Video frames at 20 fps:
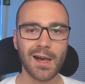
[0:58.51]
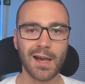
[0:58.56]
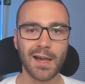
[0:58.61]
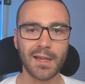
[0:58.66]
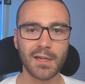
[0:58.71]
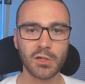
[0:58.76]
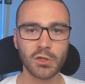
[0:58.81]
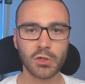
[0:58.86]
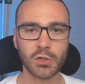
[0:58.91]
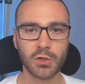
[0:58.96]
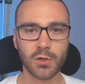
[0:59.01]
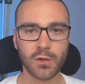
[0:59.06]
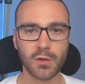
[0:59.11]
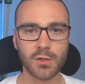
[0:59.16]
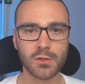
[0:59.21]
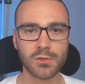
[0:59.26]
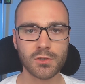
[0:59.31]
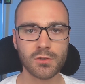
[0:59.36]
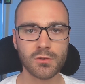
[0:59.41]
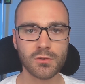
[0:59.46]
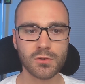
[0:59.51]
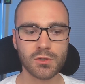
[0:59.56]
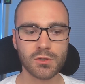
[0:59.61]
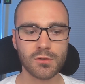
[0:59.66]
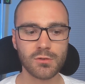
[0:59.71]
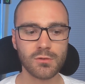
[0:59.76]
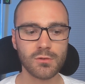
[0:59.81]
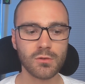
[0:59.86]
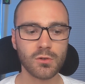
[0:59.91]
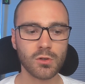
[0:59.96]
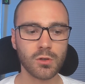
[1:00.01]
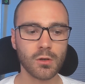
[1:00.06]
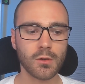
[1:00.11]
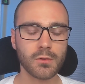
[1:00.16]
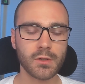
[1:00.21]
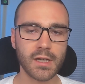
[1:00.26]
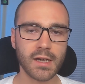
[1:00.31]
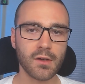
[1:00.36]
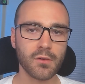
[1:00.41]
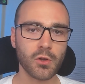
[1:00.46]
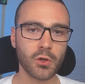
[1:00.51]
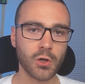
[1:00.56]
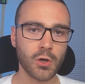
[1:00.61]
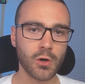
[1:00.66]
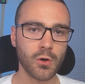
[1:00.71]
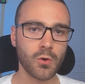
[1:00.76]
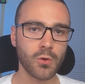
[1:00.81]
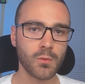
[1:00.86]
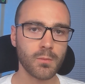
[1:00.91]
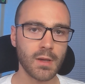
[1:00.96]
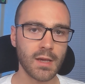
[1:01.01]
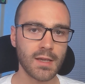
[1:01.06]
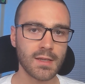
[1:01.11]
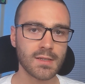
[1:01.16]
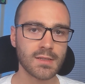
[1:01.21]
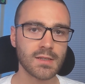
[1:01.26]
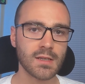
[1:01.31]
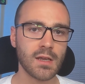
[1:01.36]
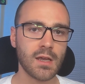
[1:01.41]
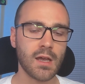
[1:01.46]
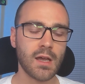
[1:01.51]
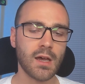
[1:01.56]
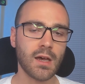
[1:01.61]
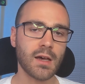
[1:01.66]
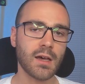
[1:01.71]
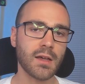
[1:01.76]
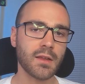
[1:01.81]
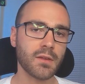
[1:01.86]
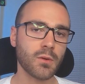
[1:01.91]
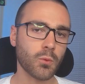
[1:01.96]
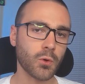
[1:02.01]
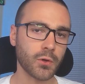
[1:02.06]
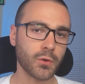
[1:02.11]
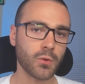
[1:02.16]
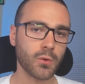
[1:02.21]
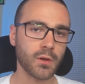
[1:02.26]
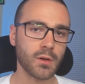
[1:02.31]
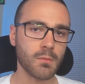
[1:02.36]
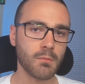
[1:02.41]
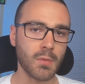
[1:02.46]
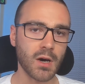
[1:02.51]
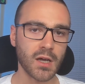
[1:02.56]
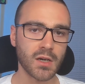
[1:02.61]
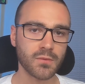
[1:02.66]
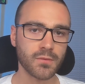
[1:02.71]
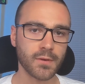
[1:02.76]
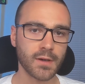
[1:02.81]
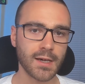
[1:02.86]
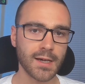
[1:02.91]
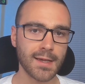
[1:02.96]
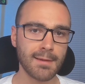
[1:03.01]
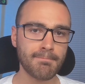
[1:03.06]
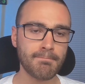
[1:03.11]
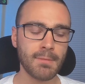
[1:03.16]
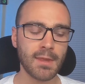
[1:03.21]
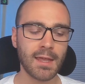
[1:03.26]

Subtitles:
I encourage you to clone down the code base that we're going to modify